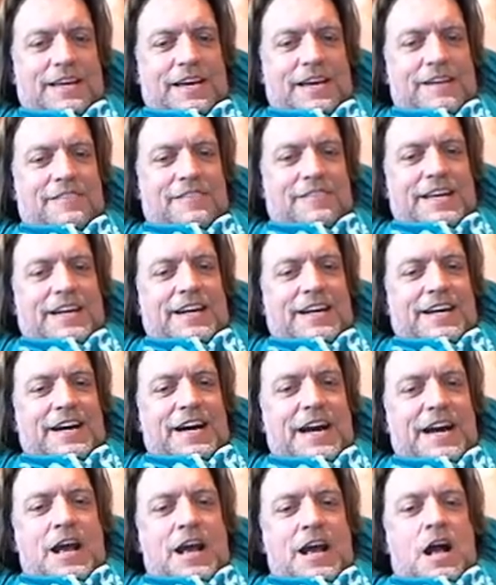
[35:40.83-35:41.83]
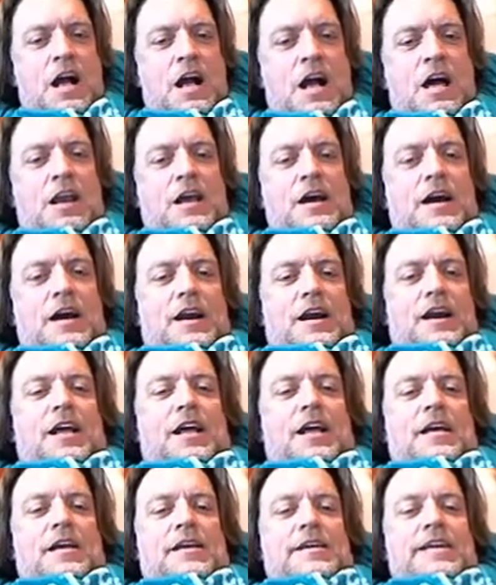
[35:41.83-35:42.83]
get everything done. Look,
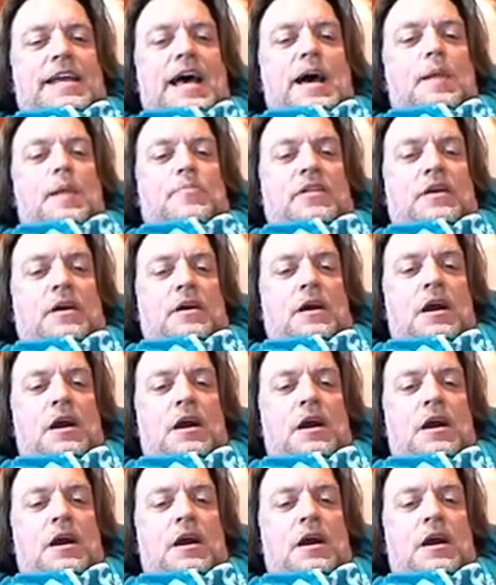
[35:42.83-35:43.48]
depth.